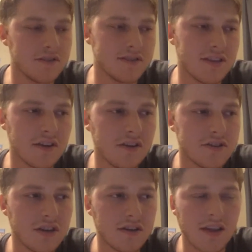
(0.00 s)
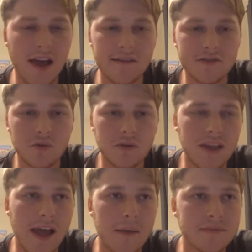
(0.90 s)
So there's a technology called Live
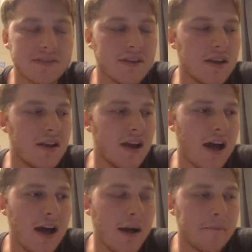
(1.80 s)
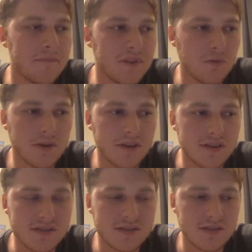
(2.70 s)
Tour Labs. They're one of
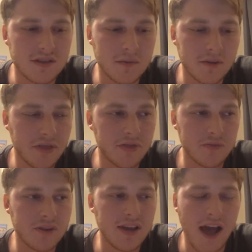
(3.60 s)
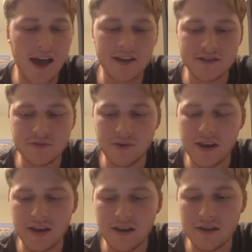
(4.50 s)
the number 3 highest
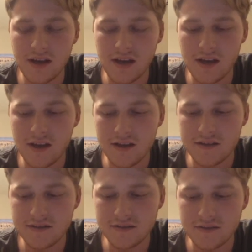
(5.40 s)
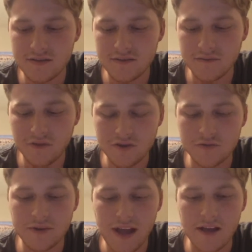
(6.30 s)
rated
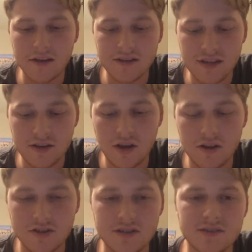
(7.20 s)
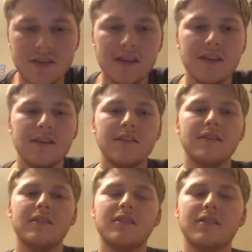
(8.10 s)
virtual reality technologies in
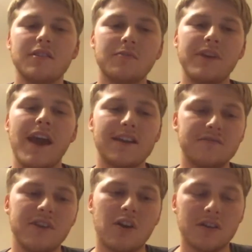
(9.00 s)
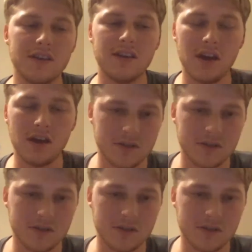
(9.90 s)
the React VR GitHub.